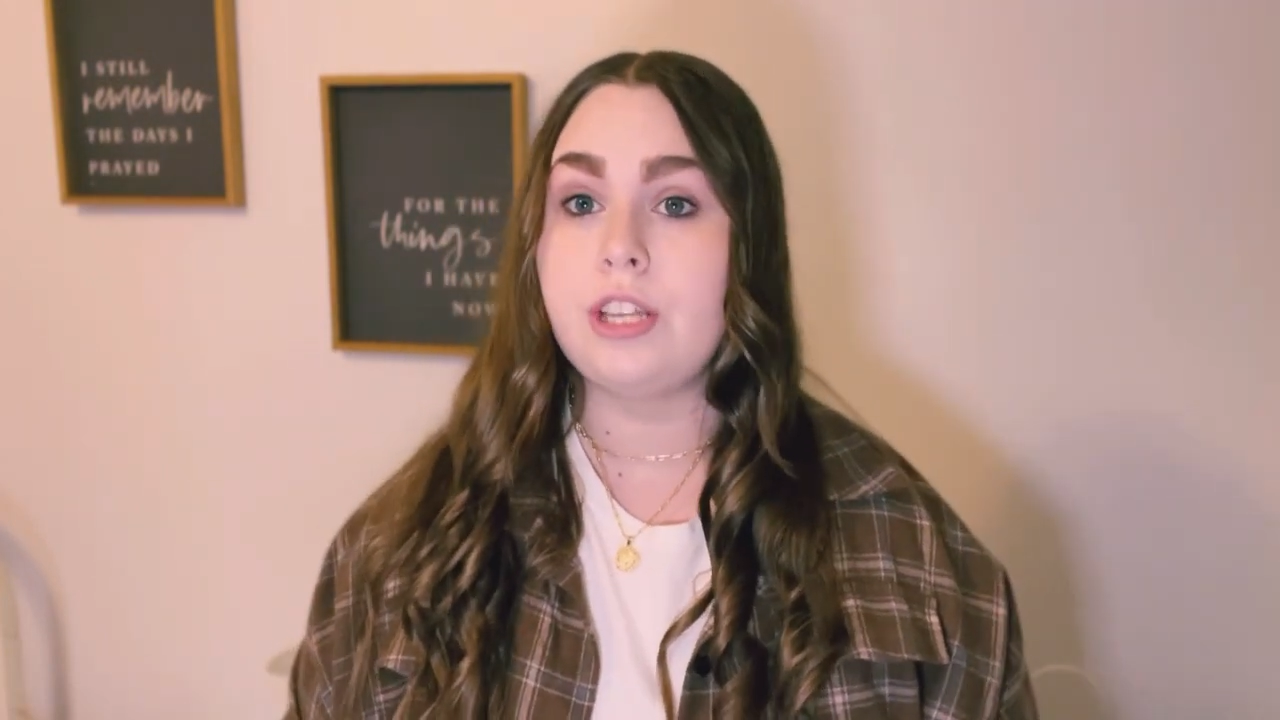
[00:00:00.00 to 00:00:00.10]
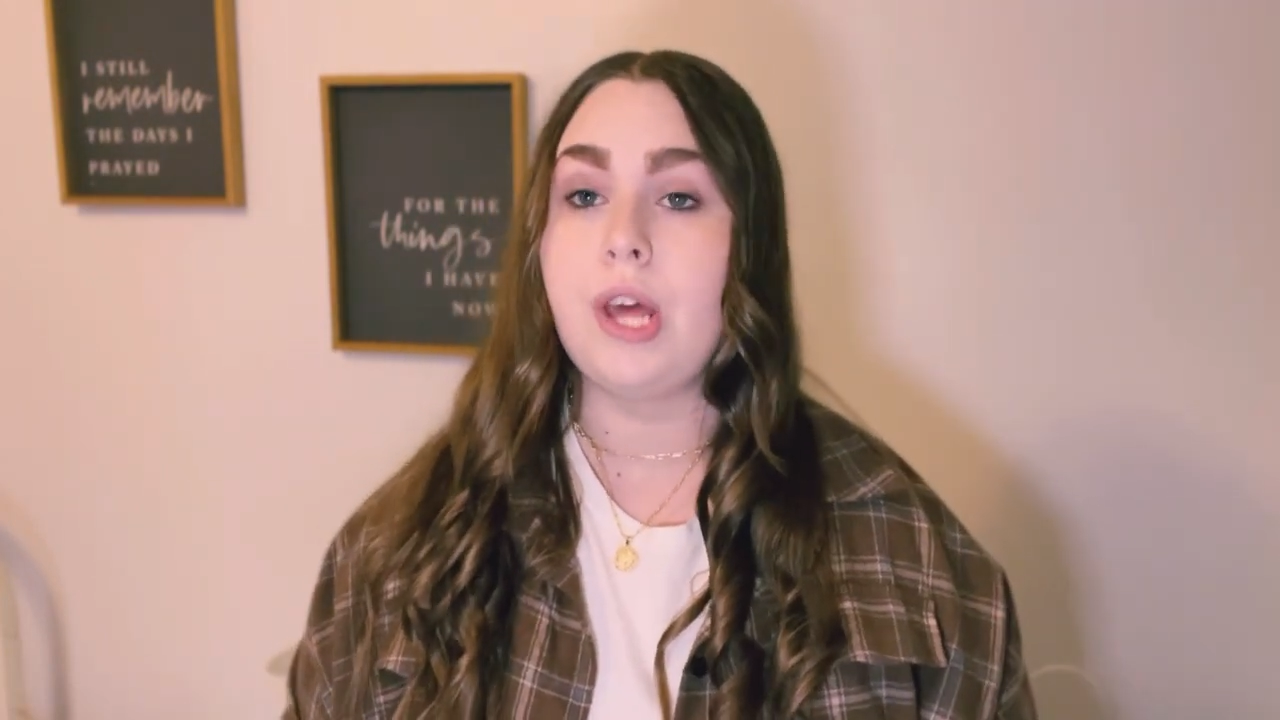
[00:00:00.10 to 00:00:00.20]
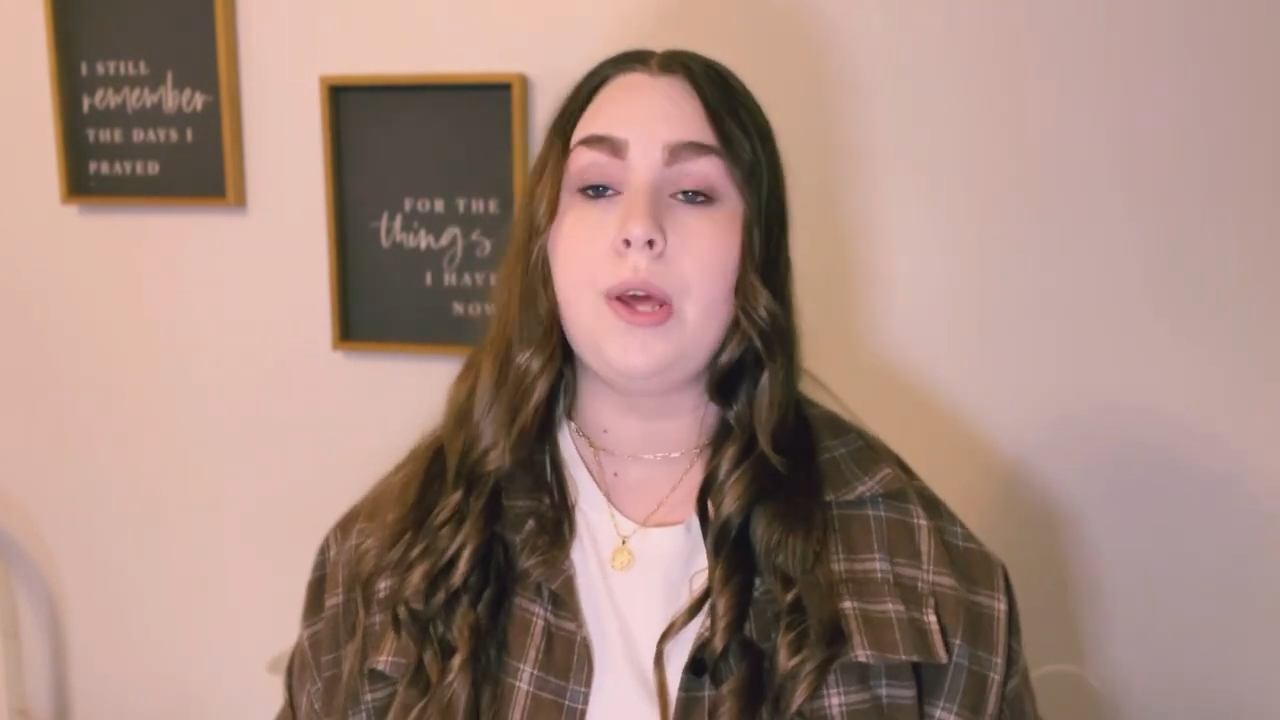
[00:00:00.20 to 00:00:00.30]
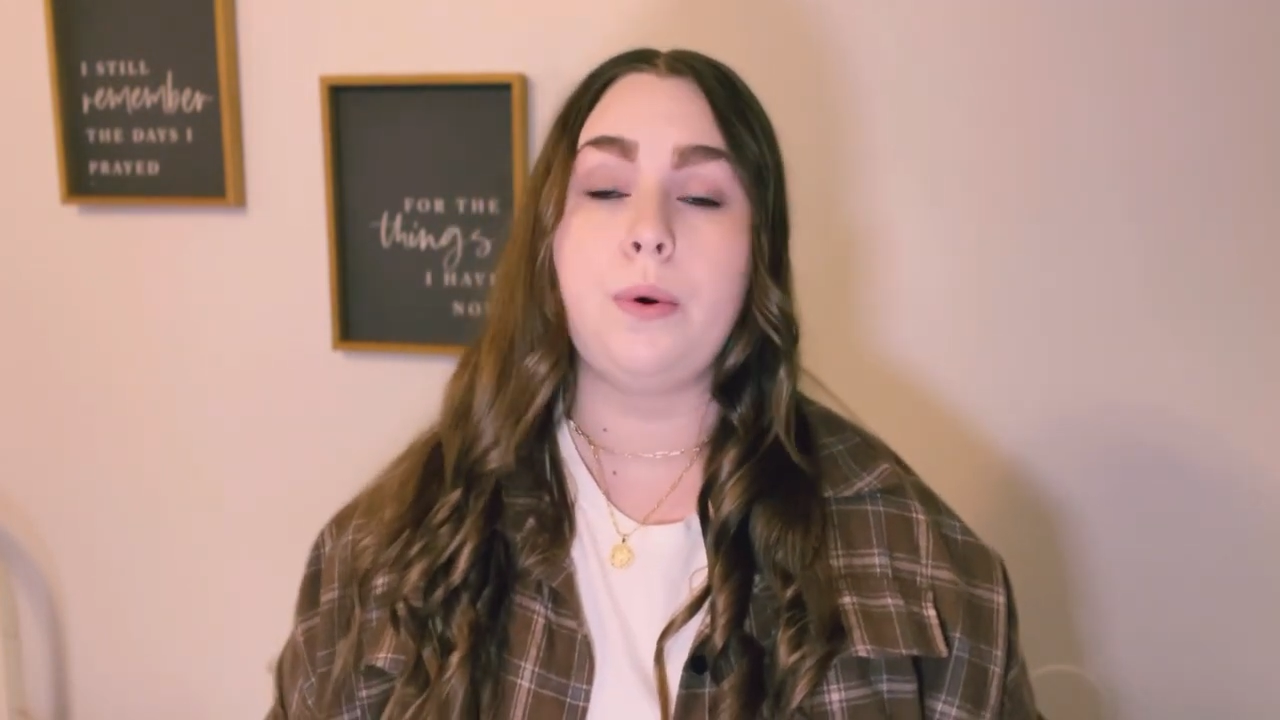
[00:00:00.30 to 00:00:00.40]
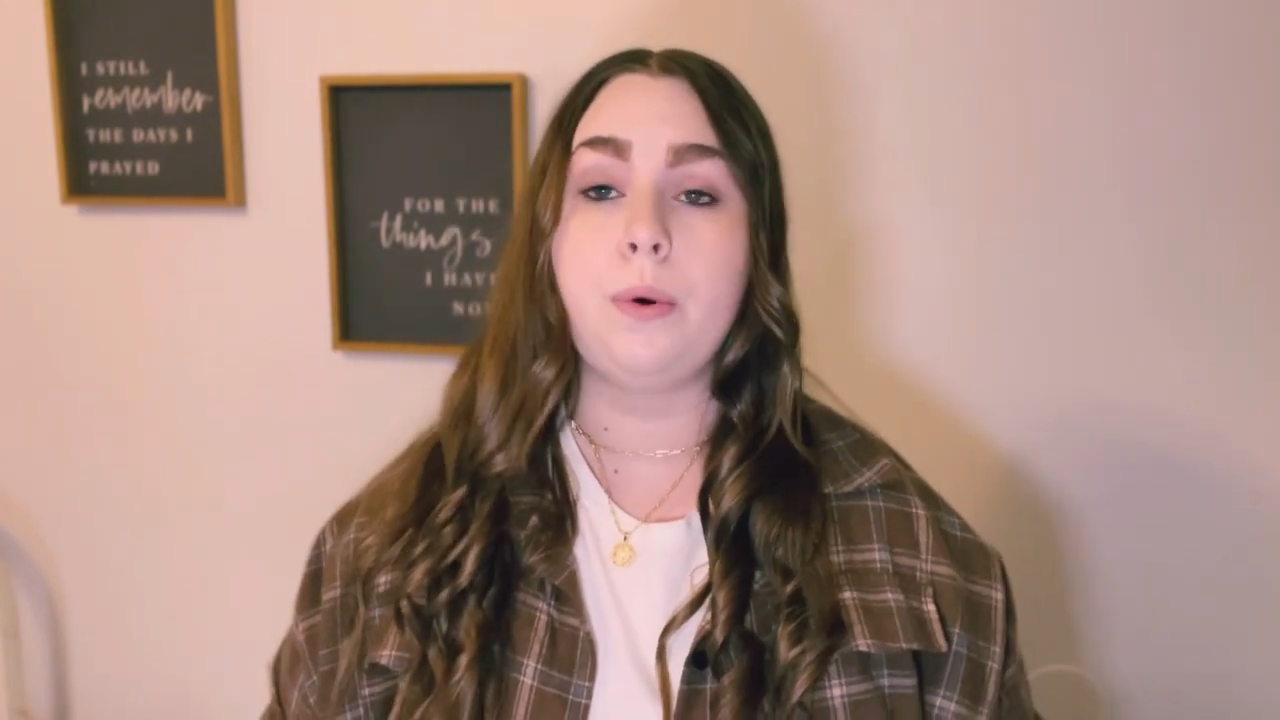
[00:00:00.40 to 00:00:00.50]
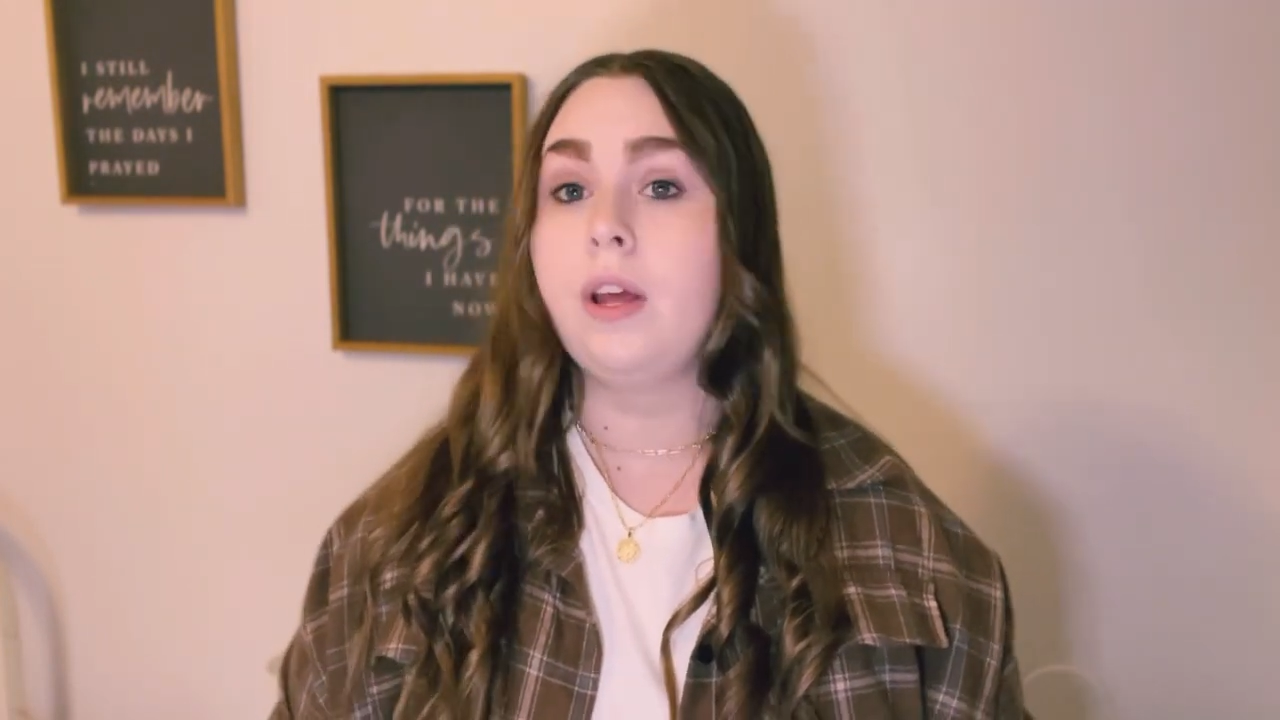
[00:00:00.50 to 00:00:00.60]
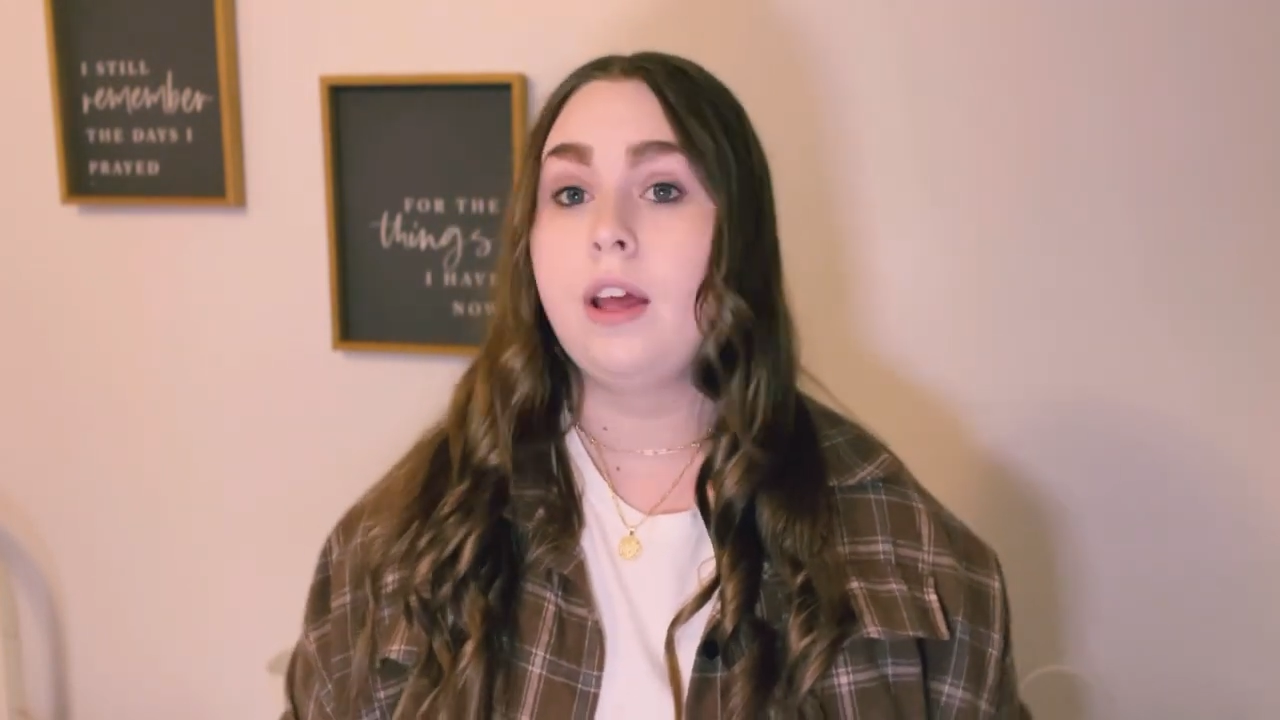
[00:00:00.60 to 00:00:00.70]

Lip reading: to